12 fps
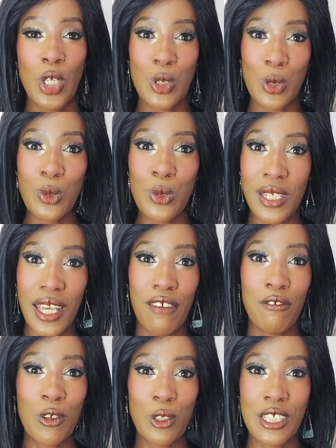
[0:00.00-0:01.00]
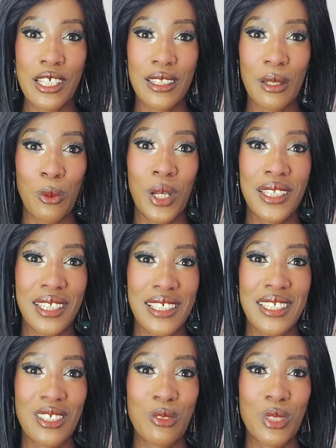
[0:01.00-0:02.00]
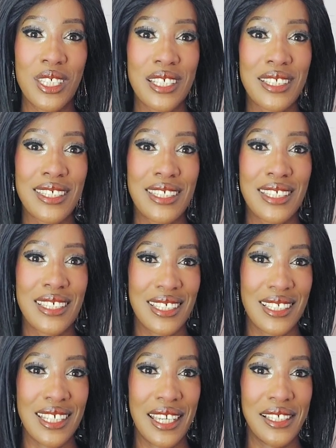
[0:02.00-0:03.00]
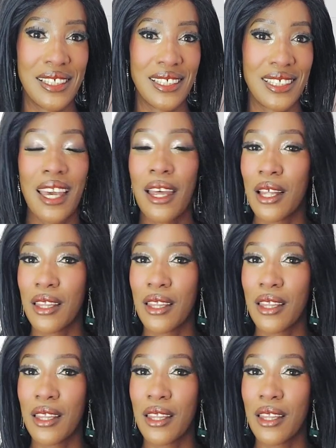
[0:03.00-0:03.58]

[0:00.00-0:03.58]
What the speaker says: So today I've gotten the one that is written 6 days.